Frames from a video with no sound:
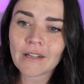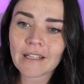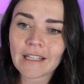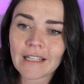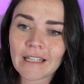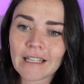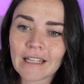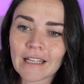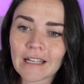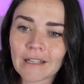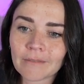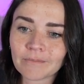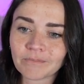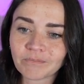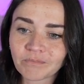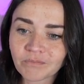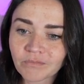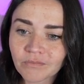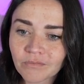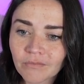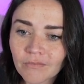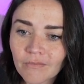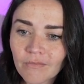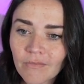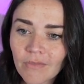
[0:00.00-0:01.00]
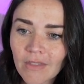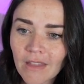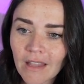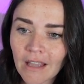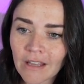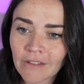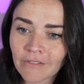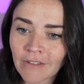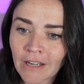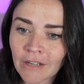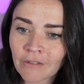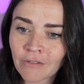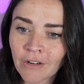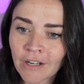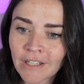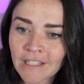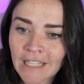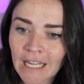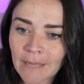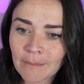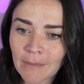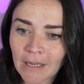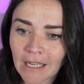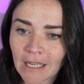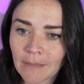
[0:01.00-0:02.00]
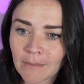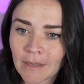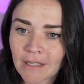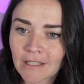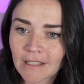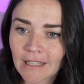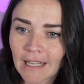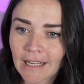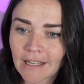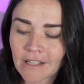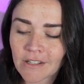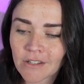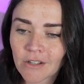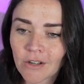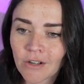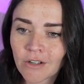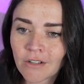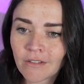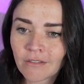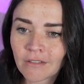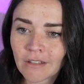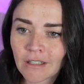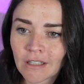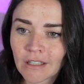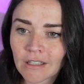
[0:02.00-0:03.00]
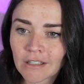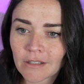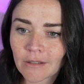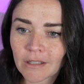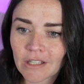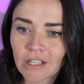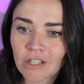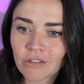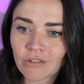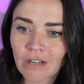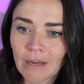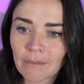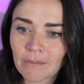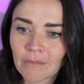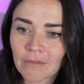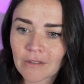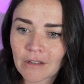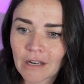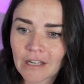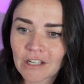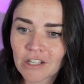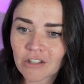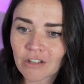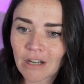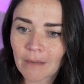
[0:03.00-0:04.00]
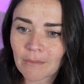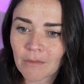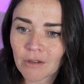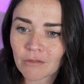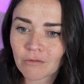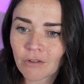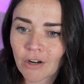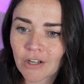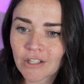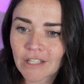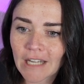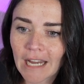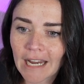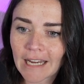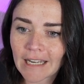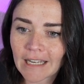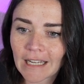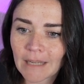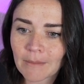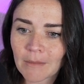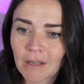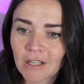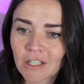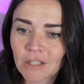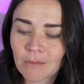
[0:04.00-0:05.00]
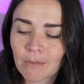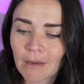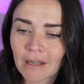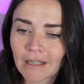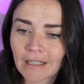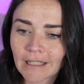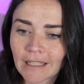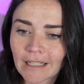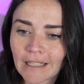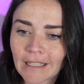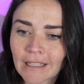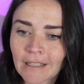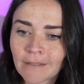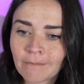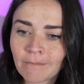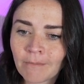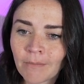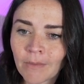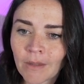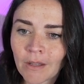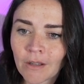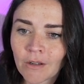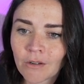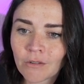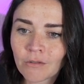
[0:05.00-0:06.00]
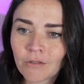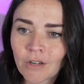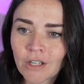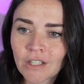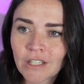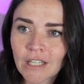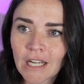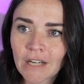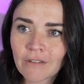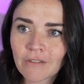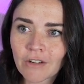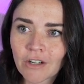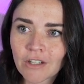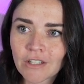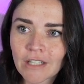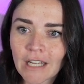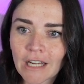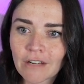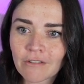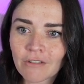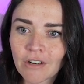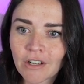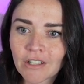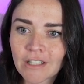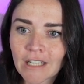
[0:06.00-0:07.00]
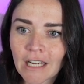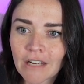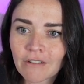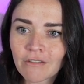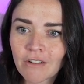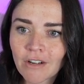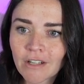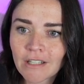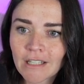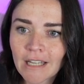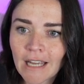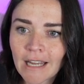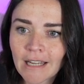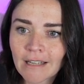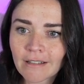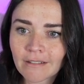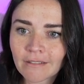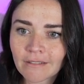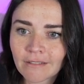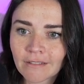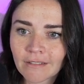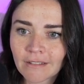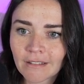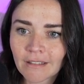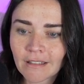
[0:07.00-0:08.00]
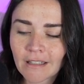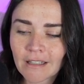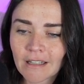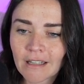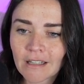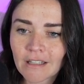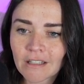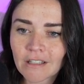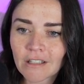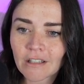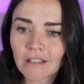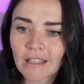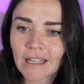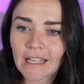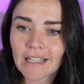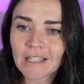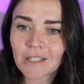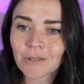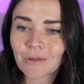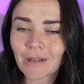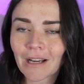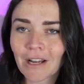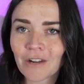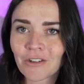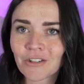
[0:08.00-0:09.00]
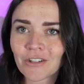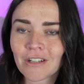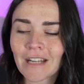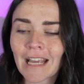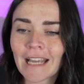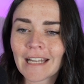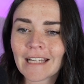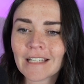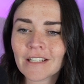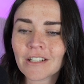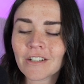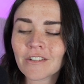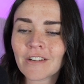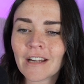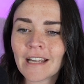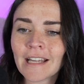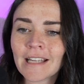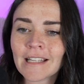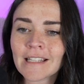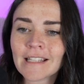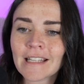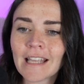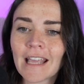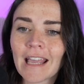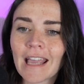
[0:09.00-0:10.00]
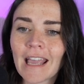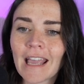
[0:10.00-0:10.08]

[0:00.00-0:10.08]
in here, if I rotate my image like so, I just grab the rotate image button here, rotate till it gets to 180 degrees,